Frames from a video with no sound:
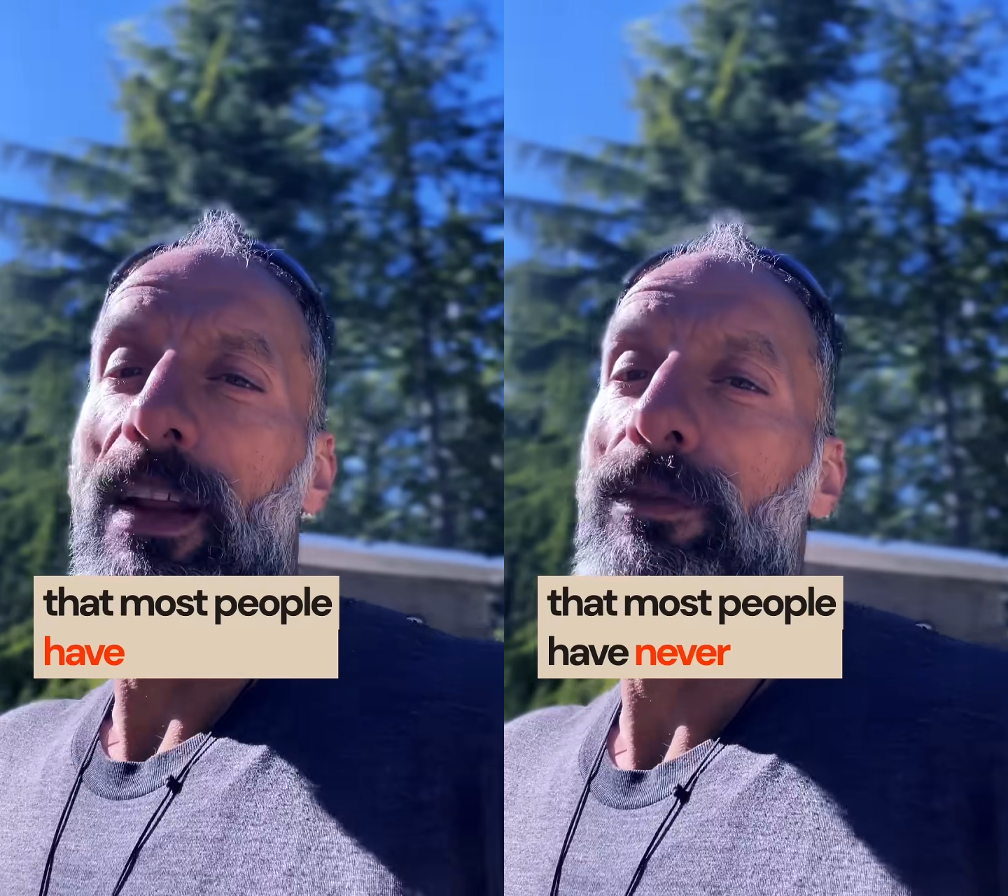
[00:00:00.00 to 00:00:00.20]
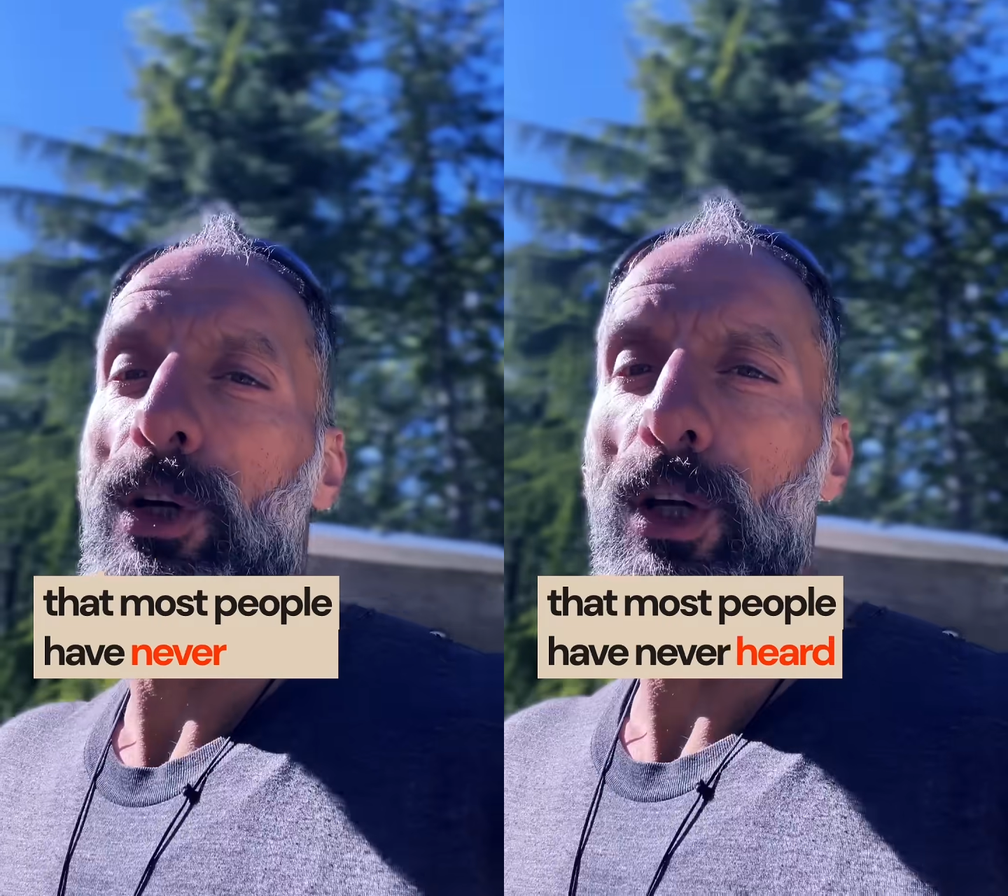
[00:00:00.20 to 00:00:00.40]

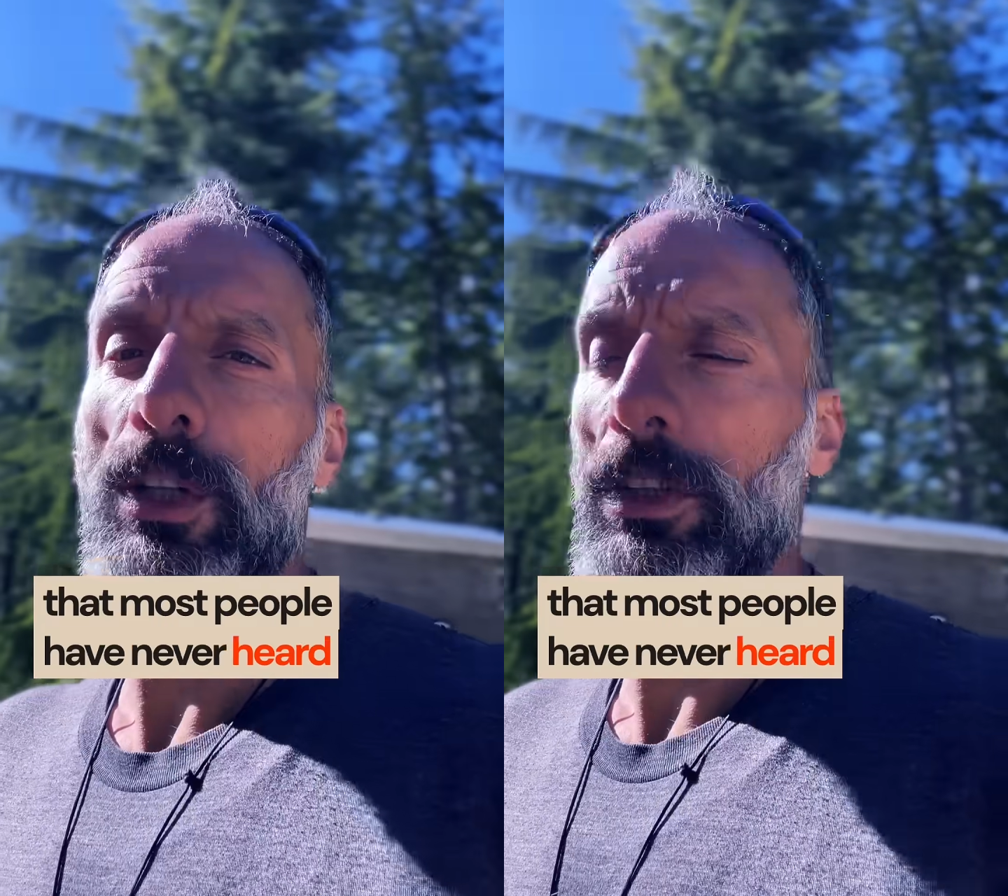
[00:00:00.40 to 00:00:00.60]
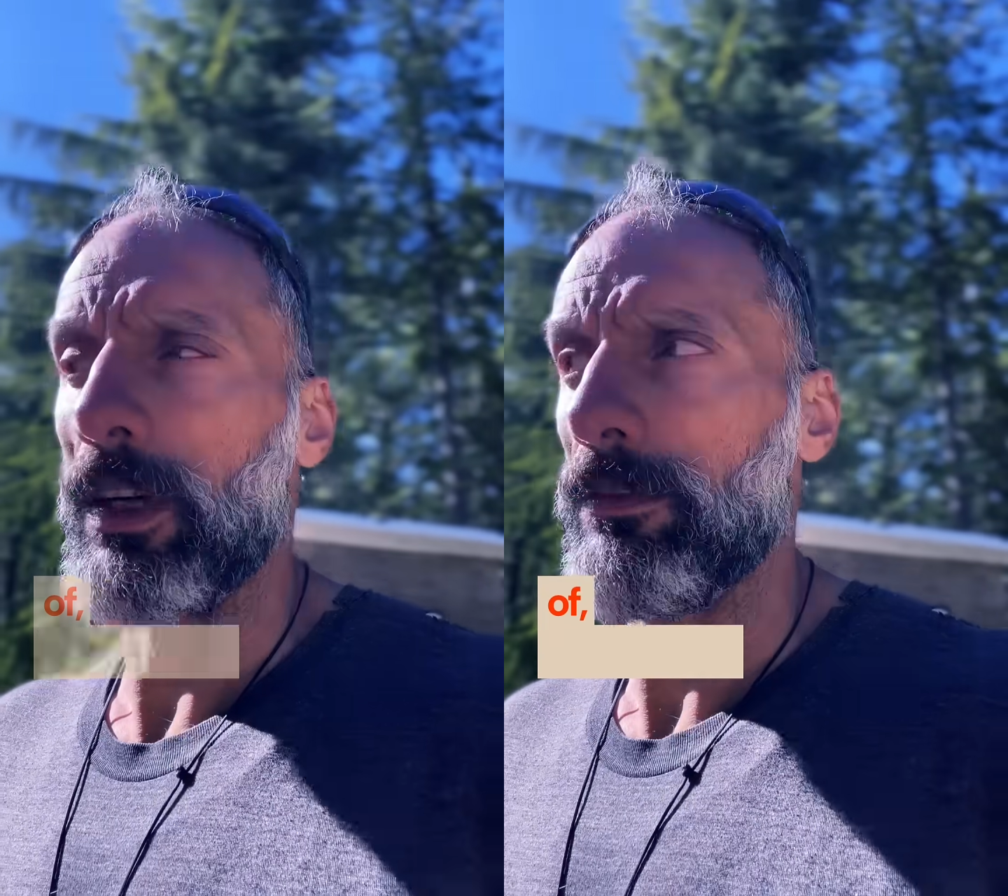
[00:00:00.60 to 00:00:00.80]
never
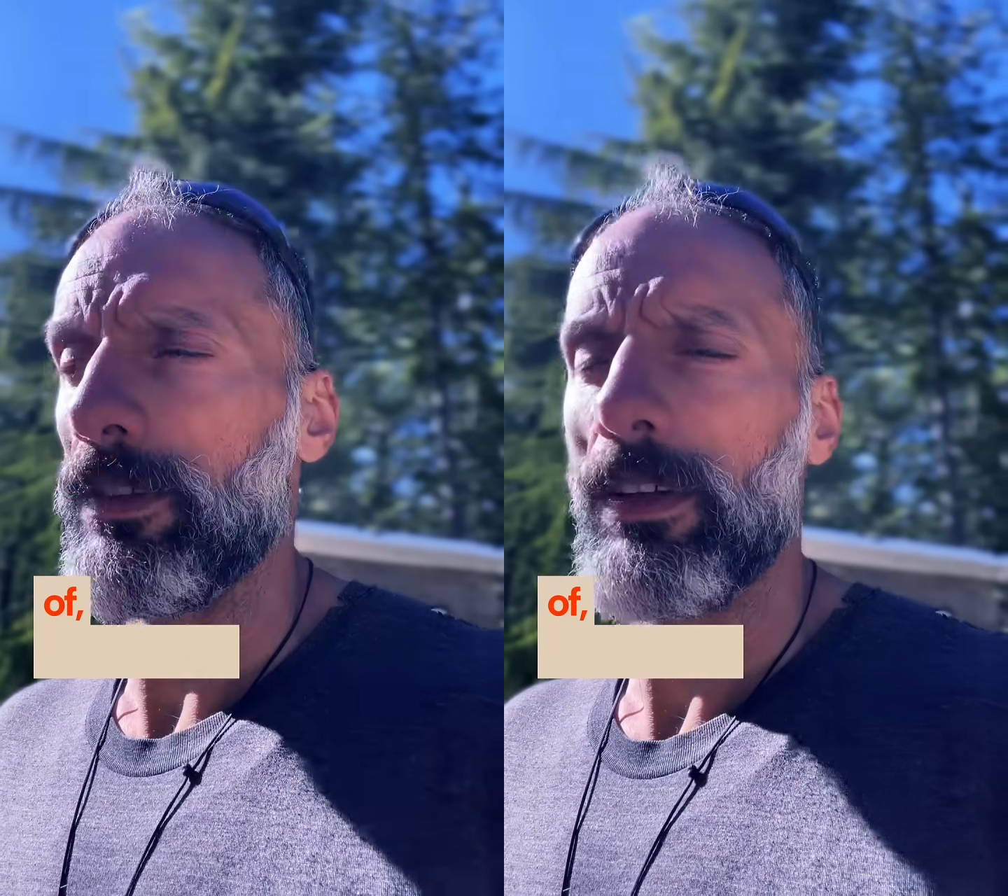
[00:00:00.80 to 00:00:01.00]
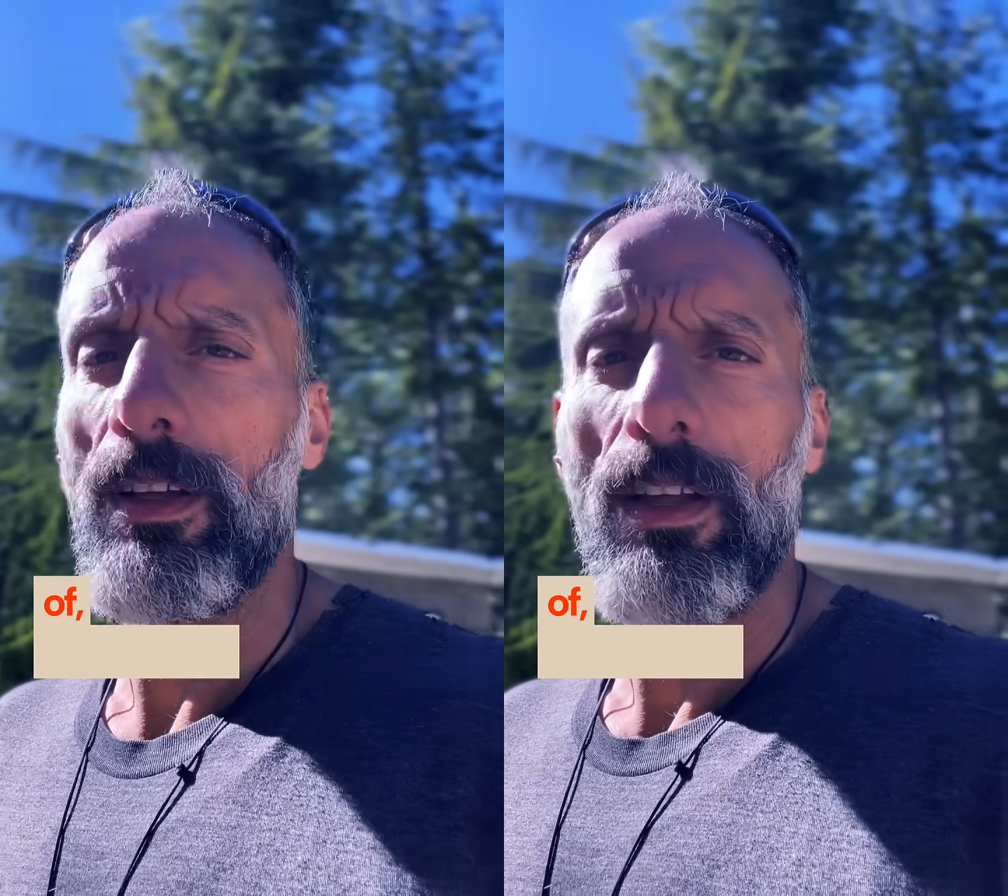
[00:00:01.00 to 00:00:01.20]
heard of.